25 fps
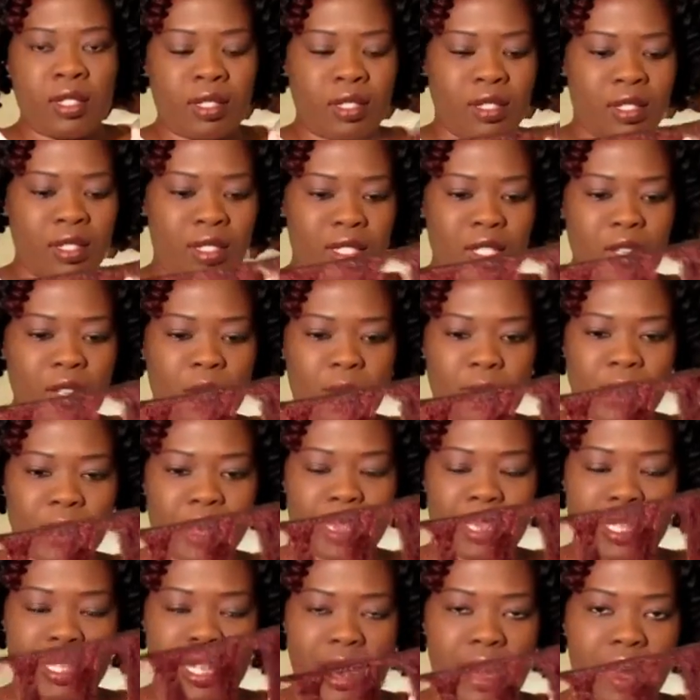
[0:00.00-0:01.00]
So
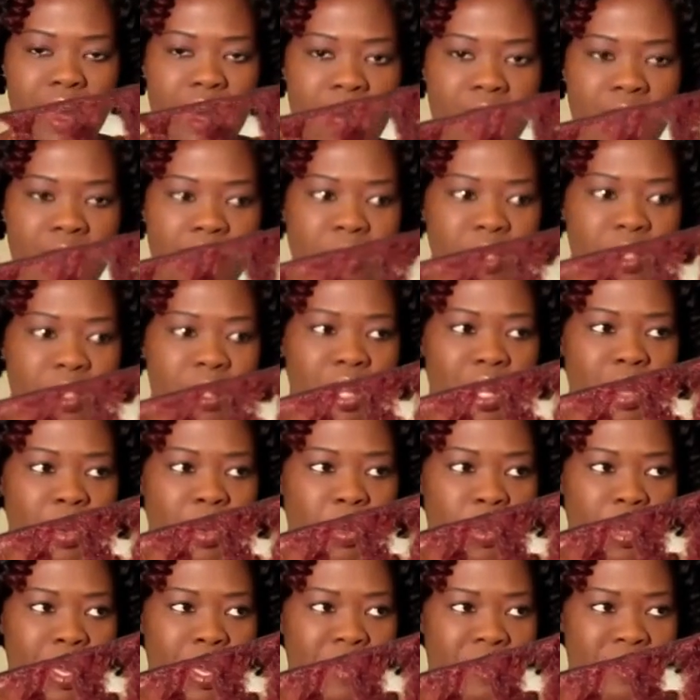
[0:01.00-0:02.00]
this hair comes on a
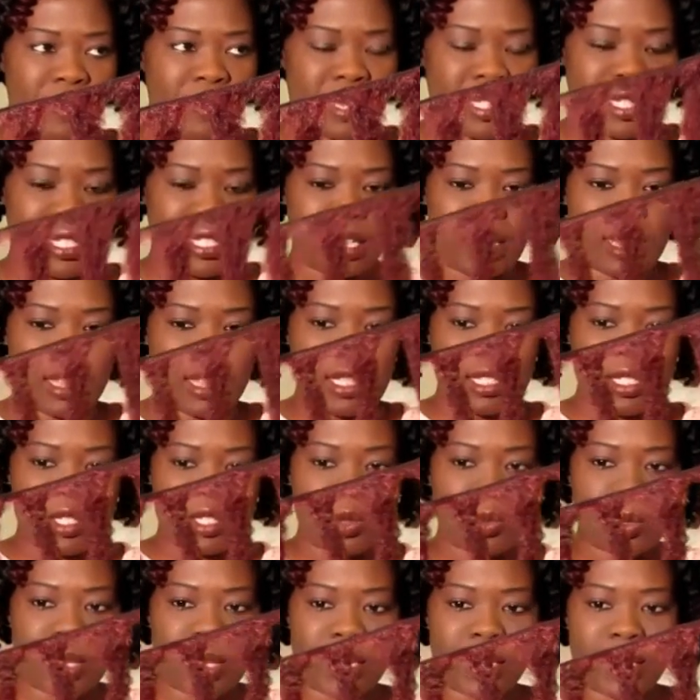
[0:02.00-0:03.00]
weft, and this
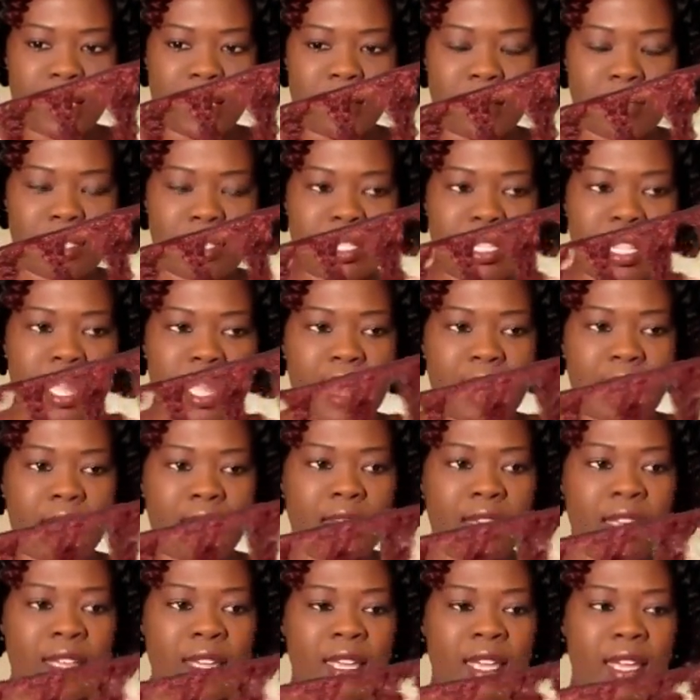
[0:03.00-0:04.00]
is what it looks like,
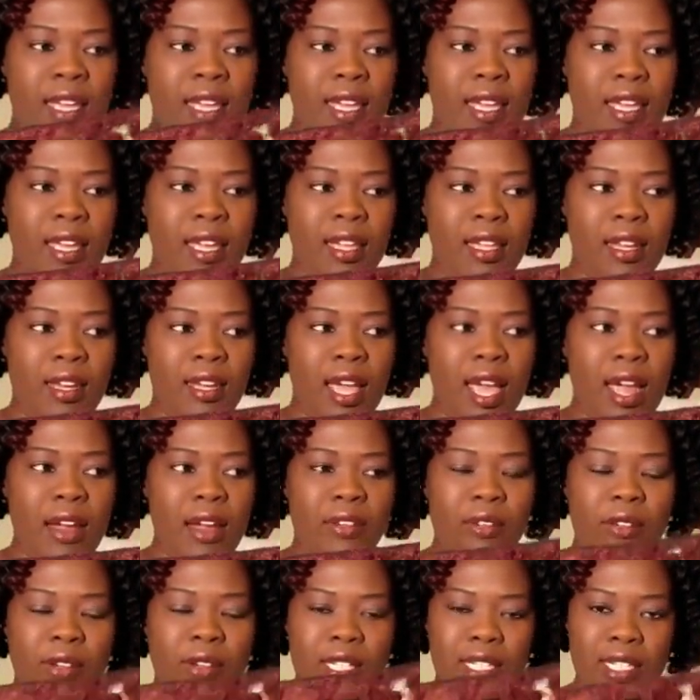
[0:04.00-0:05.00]
and I
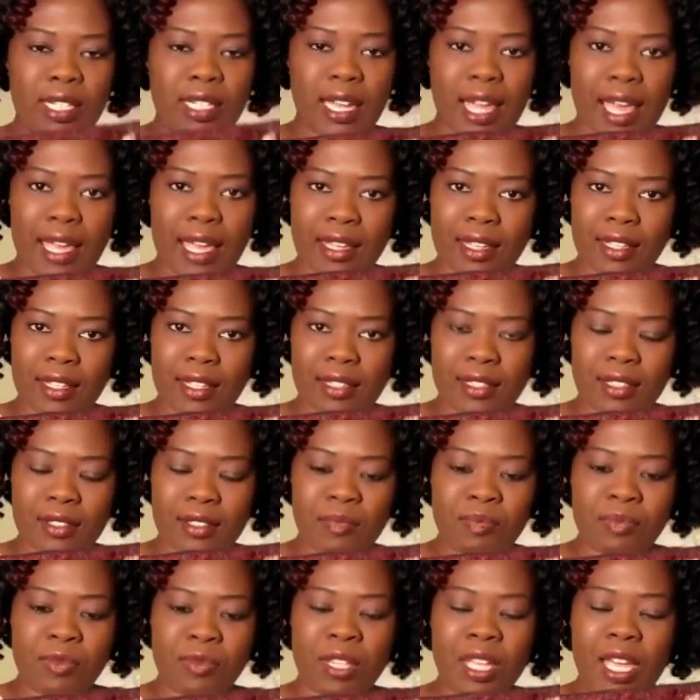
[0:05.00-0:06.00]
really like it.
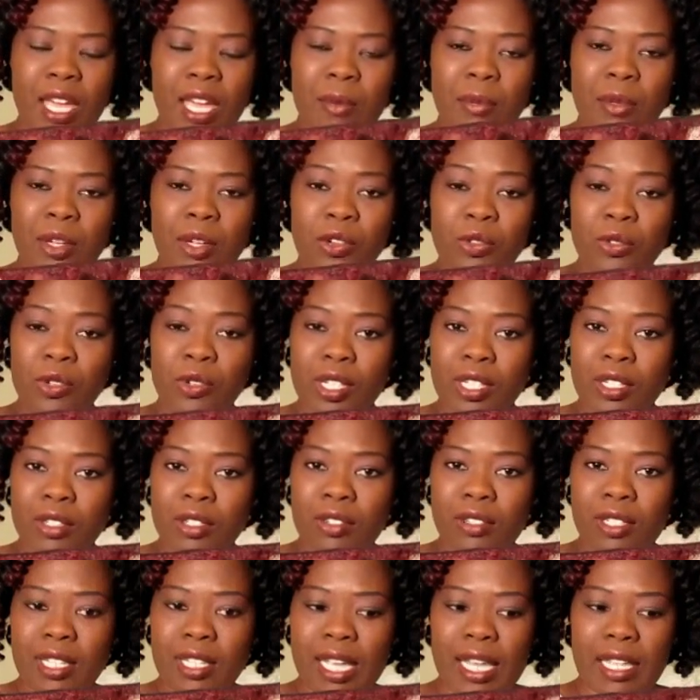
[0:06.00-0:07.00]
I'm not really
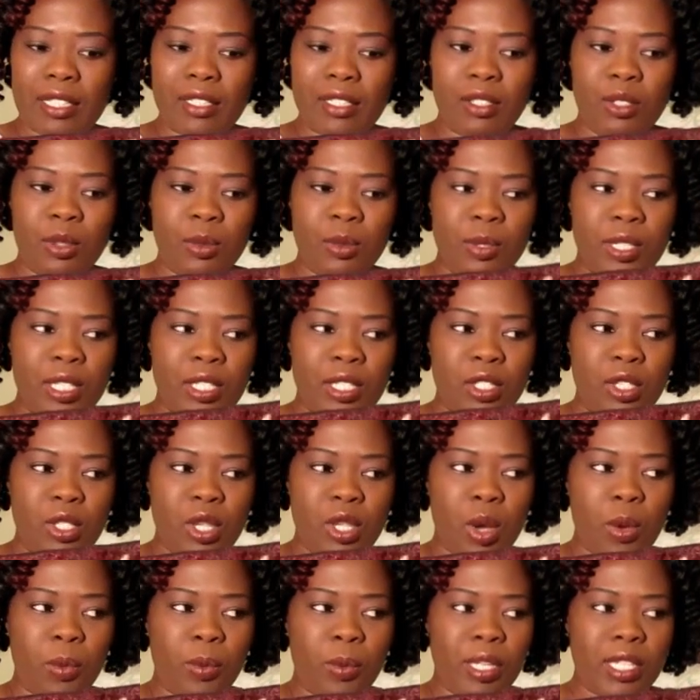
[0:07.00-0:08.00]
good at doing
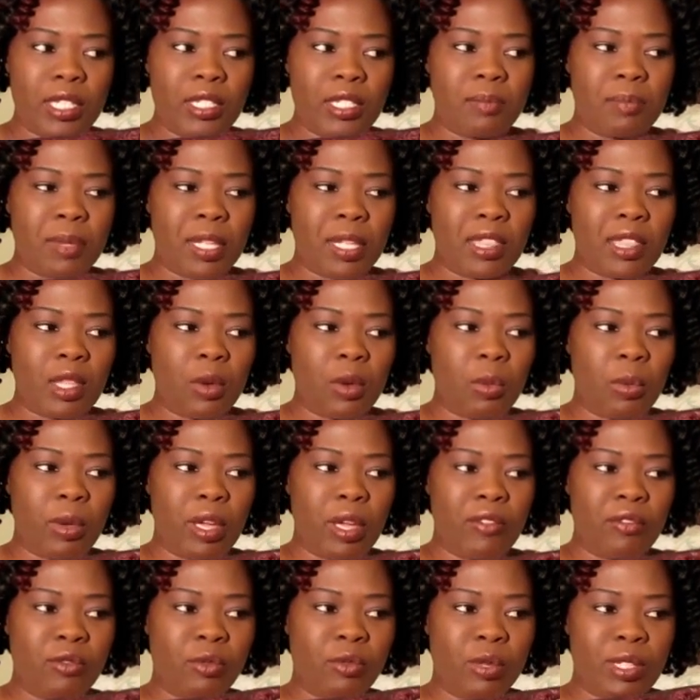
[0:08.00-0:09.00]
sew-ins, but the
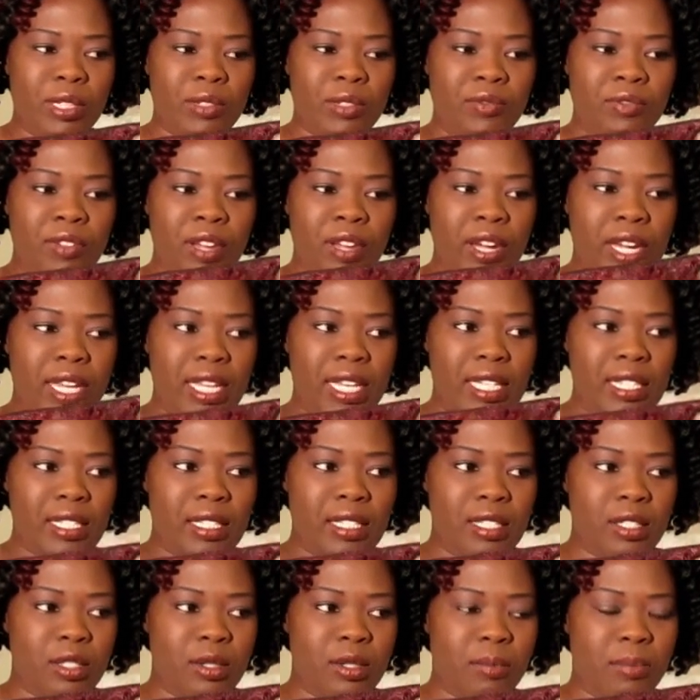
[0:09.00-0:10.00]
weft was very
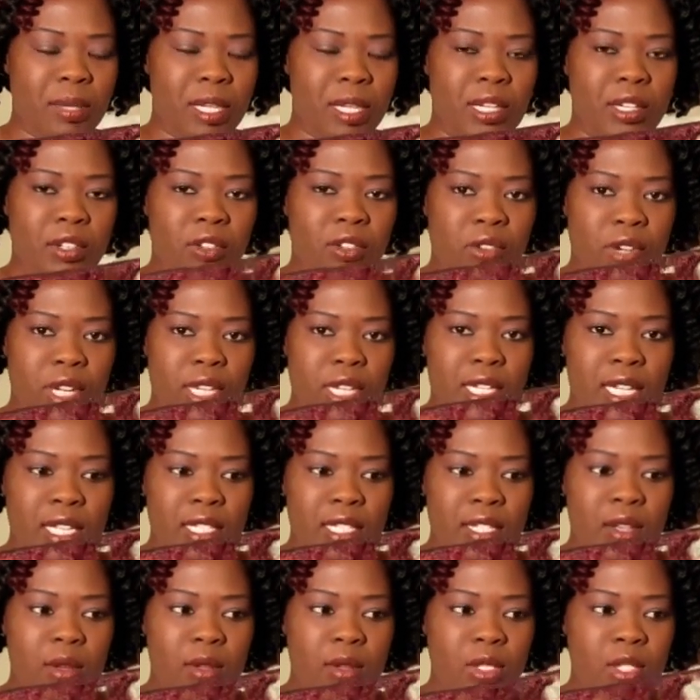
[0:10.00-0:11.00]
easy to penetrate as
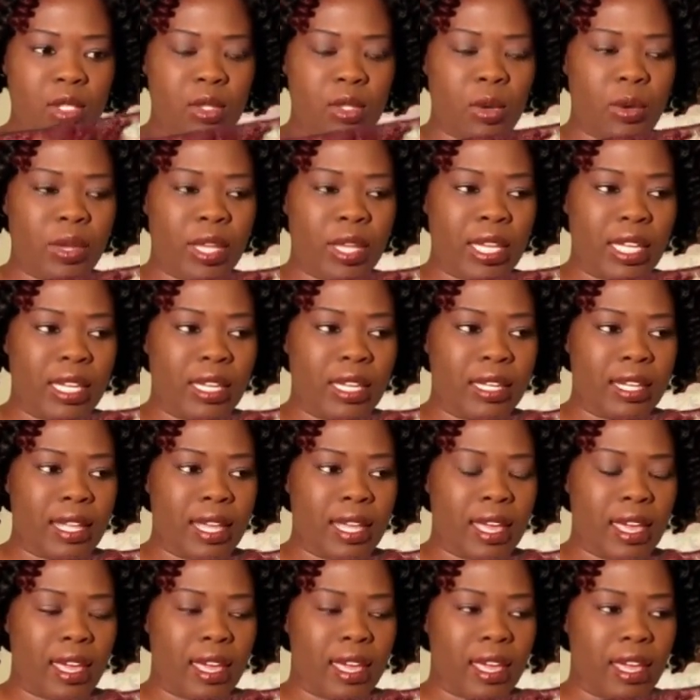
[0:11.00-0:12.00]
I was sewing in
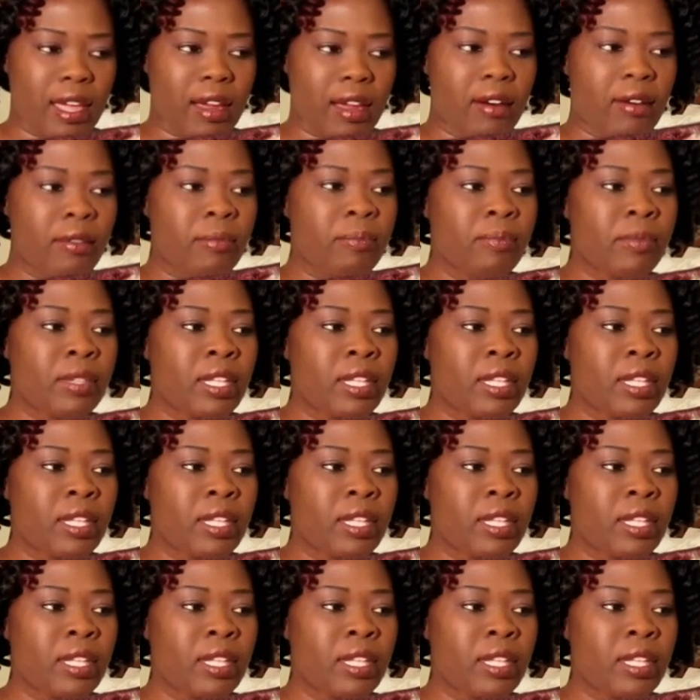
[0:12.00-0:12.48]
the hair,